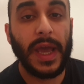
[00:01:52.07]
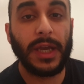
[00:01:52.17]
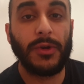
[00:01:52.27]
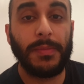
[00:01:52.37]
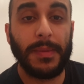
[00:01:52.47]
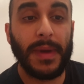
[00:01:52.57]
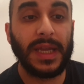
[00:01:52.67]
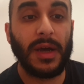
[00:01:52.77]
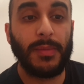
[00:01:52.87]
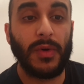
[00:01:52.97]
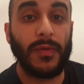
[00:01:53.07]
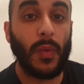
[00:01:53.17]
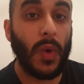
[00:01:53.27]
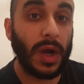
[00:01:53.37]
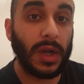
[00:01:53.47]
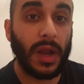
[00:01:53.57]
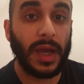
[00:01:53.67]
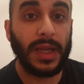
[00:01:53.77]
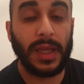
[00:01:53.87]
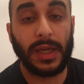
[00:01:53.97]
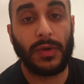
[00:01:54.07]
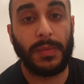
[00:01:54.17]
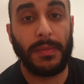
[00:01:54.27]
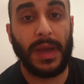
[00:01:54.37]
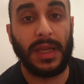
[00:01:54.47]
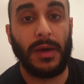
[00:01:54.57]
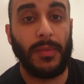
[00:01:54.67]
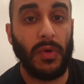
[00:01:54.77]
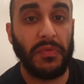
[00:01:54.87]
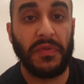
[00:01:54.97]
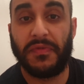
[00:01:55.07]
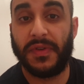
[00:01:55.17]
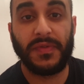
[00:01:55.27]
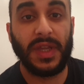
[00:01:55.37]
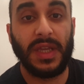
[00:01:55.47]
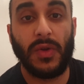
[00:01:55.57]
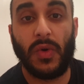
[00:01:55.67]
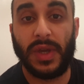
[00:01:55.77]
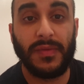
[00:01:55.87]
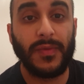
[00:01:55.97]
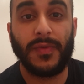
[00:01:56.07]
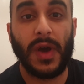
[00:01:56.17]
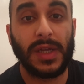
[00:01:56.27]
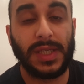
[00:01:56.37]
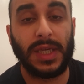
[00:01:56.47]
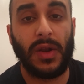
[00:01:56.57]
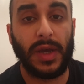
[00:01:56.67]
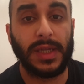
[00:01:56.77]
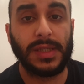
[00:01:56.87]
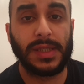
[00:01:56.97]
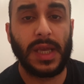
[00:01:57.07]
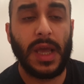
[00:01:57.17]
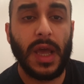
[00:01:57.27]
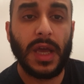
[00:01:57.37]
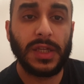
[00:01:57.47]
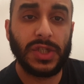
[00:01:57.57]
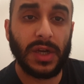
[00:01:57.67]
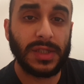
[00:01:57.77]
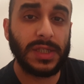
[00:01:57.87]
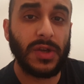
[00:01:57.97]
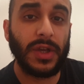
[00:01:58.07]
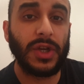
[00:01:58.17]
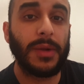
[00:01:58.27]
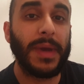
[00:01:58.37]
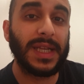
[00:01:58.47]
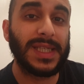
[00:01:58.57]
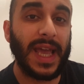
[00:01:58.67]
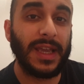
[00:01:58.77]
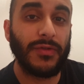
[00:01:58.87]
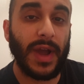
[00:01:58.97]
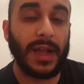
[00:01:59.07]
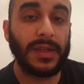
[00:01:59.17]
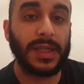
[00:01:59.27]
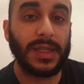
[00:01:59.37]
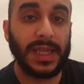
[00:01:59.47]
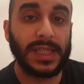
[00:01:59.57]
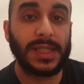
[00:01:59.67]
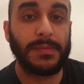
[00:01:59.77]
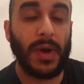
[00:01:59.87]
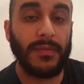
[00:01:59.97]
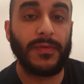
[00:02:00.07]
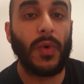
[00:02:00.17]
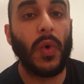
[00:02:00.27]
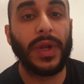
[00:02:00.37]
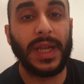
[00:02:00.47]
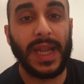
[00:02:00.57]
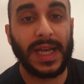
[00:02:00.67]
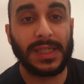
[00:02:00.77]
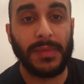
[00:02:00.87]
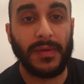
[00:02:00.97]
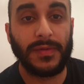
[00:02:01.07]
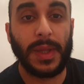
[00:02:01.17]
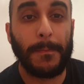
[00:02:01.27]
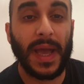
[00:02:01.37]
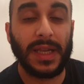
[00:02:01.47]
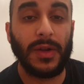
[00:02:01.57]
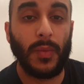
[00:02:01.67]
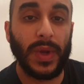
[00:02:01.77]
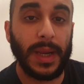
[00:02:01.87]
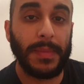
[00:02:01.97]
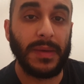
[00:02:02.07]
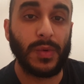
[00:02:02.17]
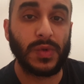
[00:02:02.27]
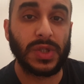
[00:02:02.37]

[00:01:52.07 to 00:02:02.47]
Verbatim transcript: It could be made up of one client, it could be made up of 15 or even 30 clients. Chances are you're going to make 10 grand this month or the next month, depending on when the people